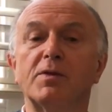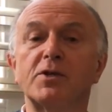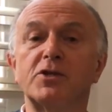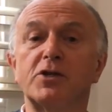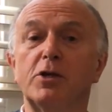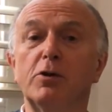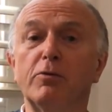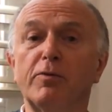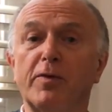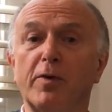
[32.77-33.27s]

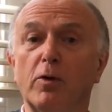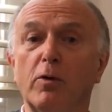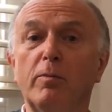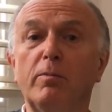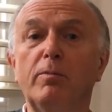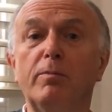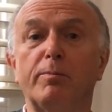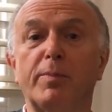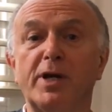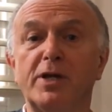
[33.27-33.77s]
This new
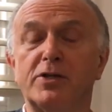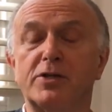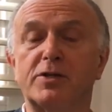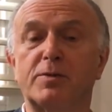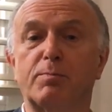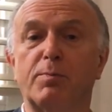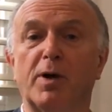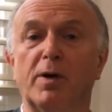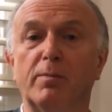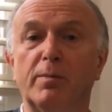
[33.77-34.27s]
film,
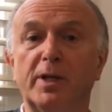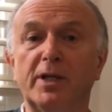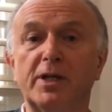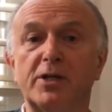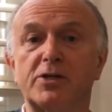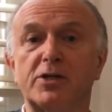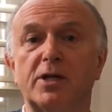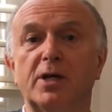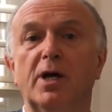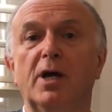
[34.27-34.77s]
Beats Per
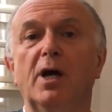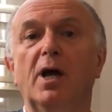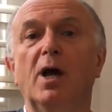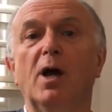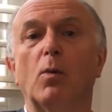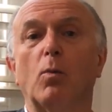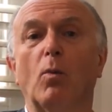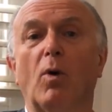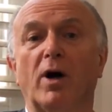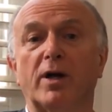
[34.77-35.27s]
Minute,
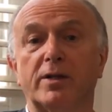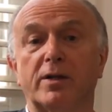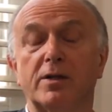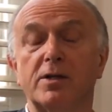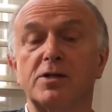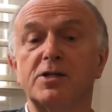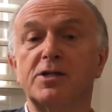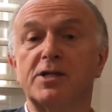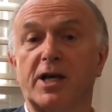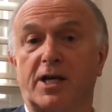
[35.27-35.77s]

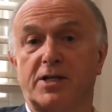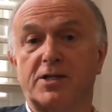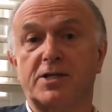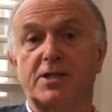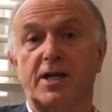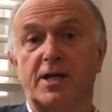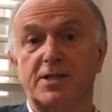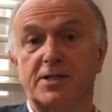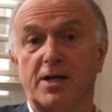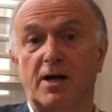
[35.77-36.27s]
won 6
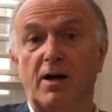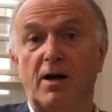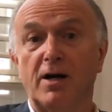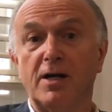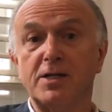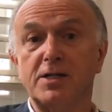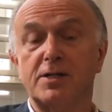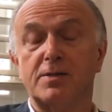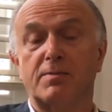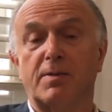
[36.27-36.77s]

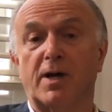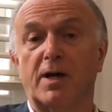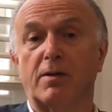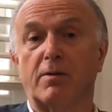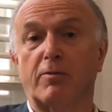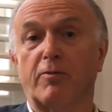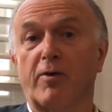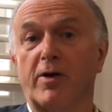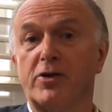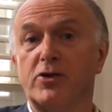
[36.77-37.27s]
Césars,
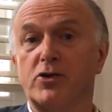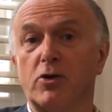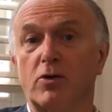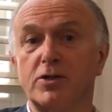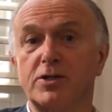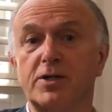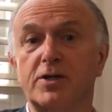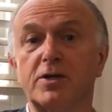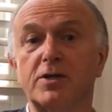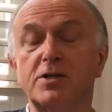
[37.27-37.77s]
they're the French
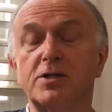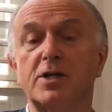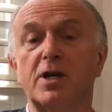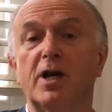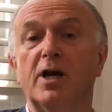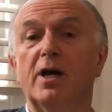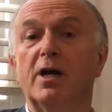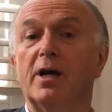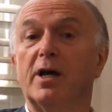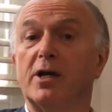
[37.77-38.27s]
Oscars.
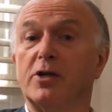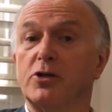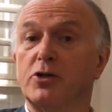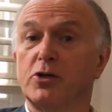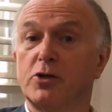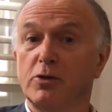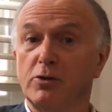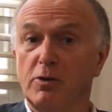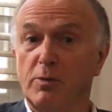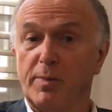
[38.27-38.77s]
It
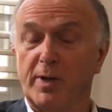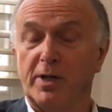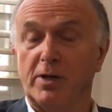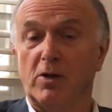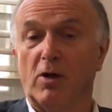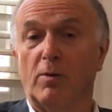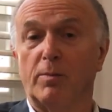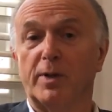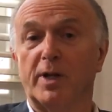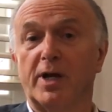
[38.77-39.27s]
should have
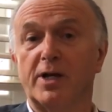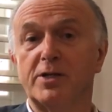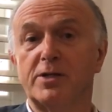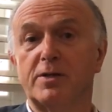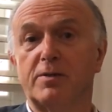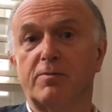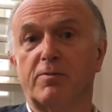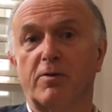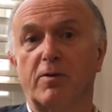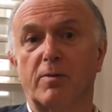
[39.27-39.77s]
been
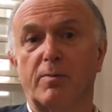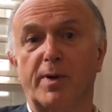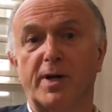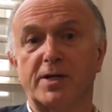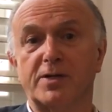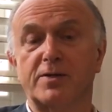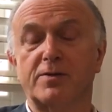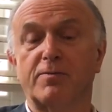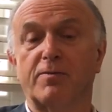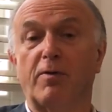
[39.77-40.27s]
nominated for a
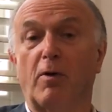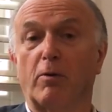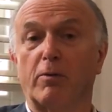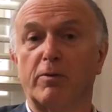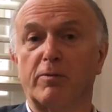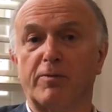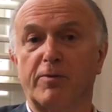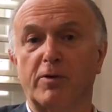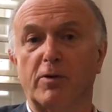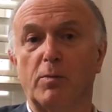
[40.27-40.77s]
Best
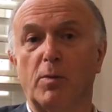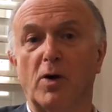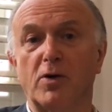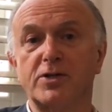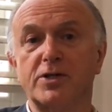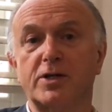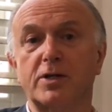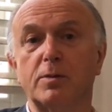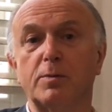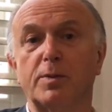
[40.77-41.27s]
Foreign Film
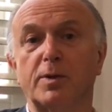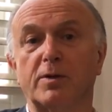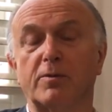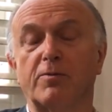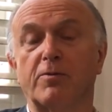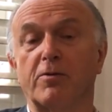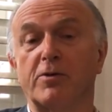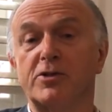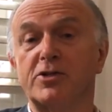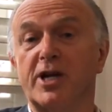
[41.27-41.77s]
Oscar,
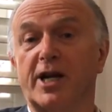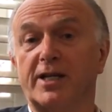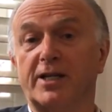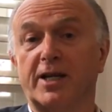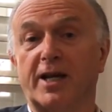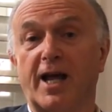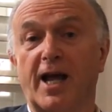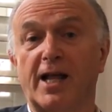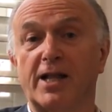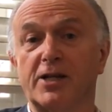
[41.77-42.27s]
but for a
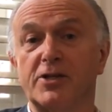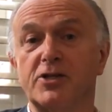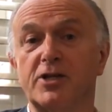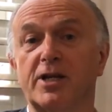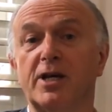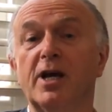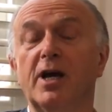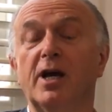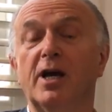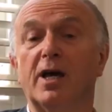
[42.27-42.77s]

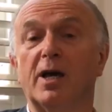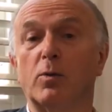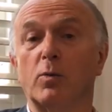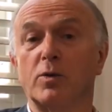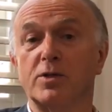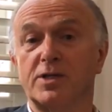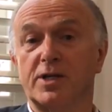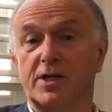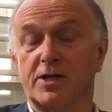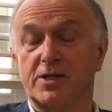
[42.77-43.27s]
technicality, it
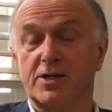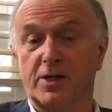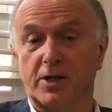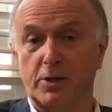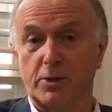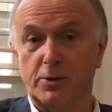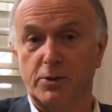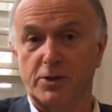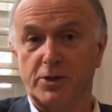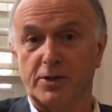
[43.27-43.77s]
was
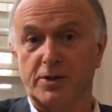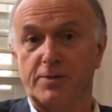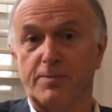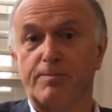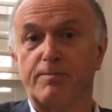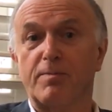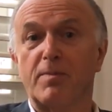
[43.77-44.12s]
excluded.